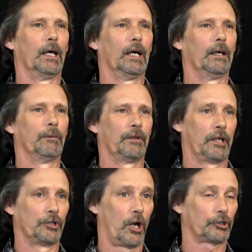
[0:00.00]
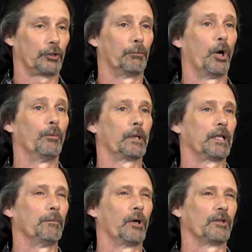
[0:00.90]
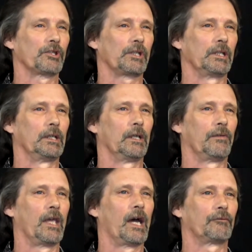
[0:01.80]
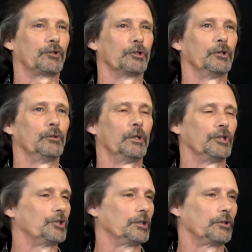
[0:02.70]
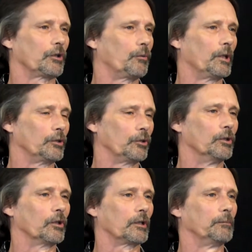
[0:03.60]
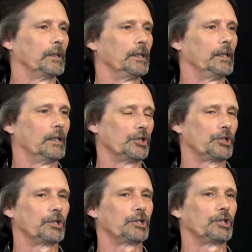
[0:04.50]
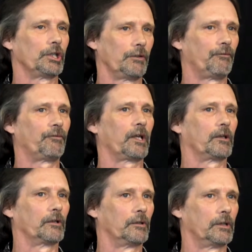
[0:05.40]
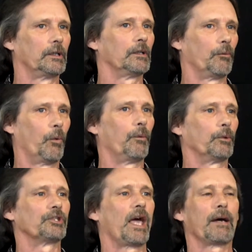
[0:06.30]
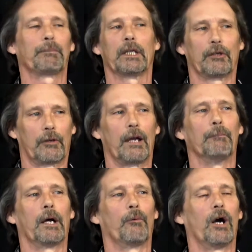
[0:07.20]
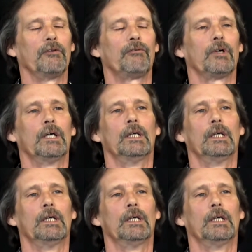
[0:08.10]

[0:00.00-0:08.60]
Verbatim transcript: And then Dr. Bouma came on the scene in the afternoon, and she took one good look at me, and she figured what was happening, grabbed my wife,